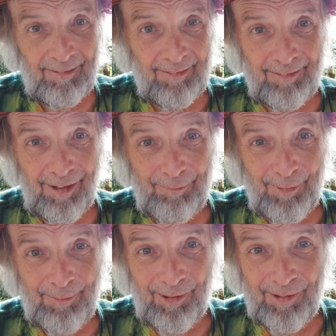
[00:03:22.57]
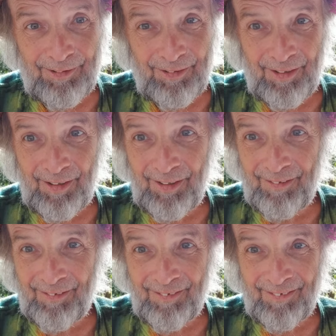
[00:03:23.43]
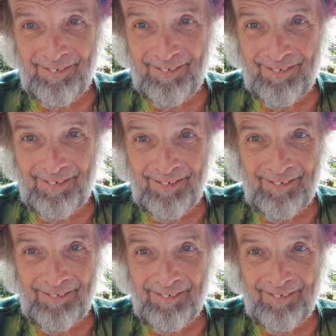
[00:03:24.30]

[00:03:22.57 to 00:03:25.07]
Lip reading: lump them all together,